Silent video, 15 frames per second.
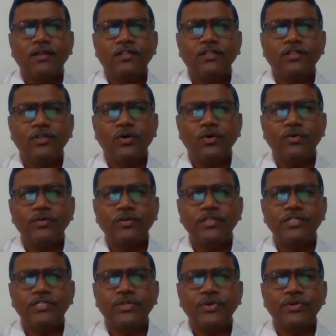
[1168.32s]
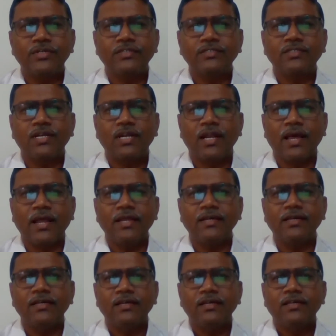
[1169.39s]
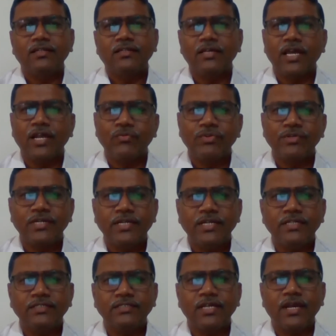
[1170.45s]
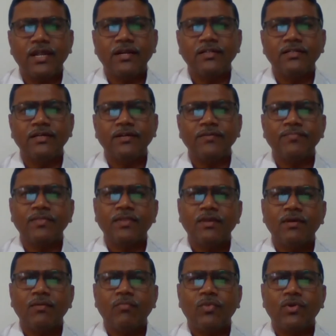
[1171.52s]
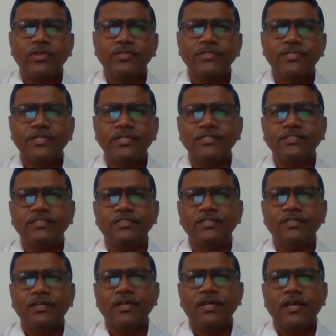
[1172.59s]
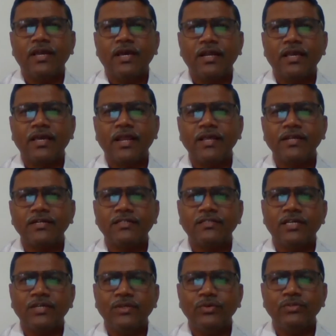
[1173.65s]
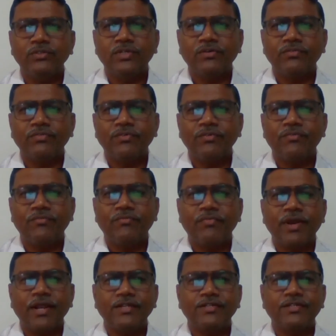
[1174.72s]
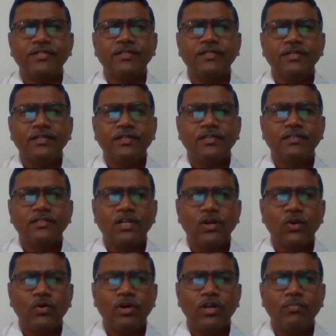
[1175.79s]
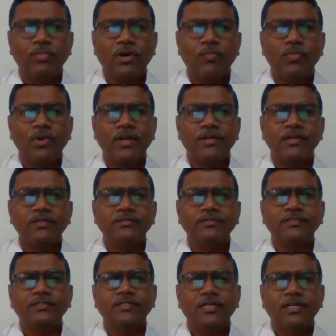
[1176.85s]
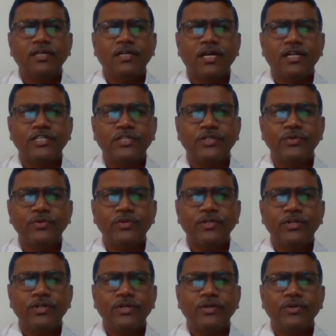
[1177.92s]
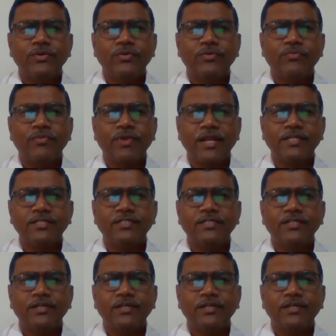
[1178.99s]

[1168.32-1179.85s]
Though institutions like the universities and the monasteries encouraged the use of French, the local population's attitude to French